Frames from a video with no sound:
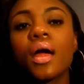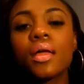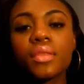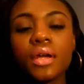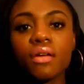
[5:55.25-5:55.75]

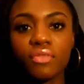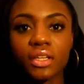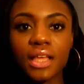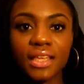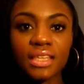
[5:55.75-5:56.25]
And then I
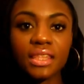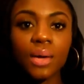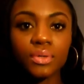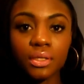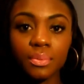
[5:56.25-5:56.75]
realized that
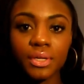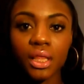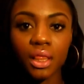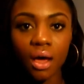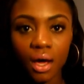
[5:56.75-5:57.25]
that was going to be
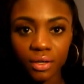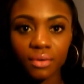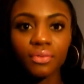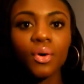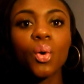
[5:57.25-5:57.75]
a lot
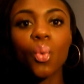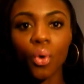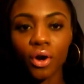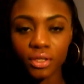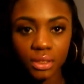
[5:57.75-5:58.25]
of
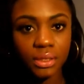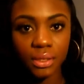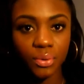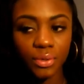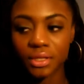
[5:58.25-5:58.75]
work to
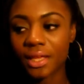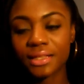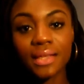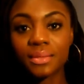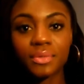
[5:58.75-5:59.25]
deal with.
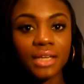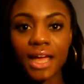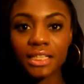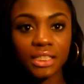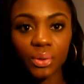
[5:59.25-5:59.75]
Like, that's something
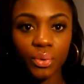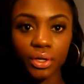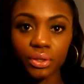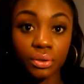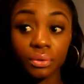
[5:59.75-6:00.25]
that I didn't
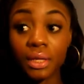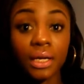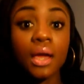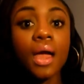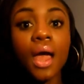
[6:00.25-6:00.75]
want to do.
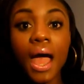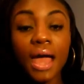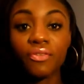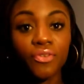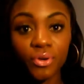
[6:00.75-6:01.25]
Like, I
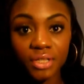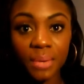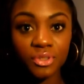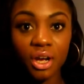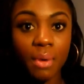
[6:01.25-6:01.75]
have a
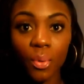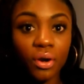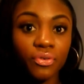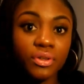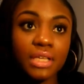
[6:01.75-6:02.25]
full-time job. I
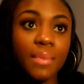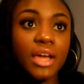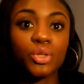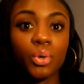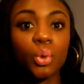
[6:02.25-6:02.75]
work full-time. I
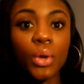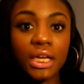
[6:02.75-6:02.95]
just want to